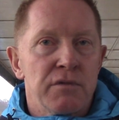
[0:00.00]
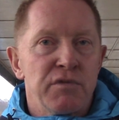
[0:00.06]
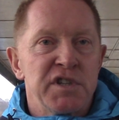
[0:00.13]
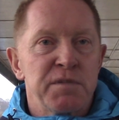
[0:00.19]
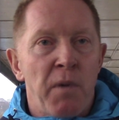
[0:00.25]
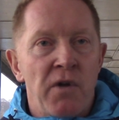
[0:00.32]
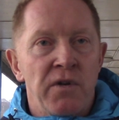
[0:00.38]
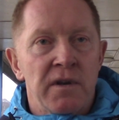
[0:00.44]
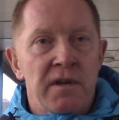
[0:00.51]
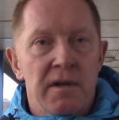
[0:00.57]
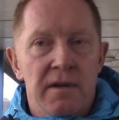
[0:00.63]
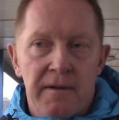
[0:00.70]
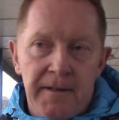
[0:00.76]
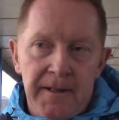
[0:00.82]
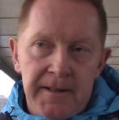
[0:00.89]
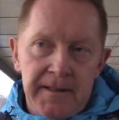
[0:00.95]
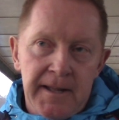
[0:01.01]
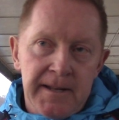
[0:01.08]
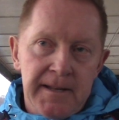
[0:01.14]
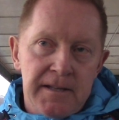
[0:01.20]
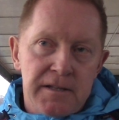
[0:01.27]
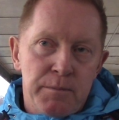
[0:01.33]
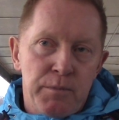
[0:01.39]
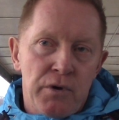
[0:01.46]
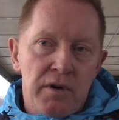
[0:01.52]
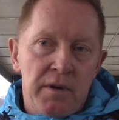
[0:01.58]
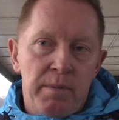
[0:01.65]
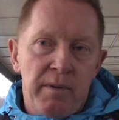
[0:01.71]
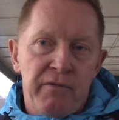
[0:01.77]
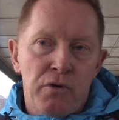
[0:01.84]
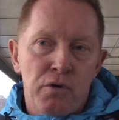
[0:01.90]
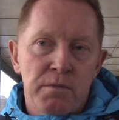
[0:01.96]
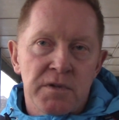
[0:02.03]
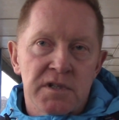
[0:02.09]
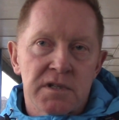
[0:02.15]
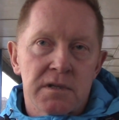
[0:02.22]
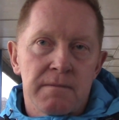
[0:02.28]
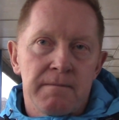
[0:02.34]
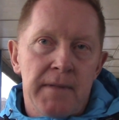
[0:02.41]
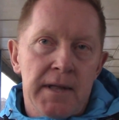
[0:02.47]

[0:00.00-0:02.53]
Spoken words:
respond. They need to put on a performance.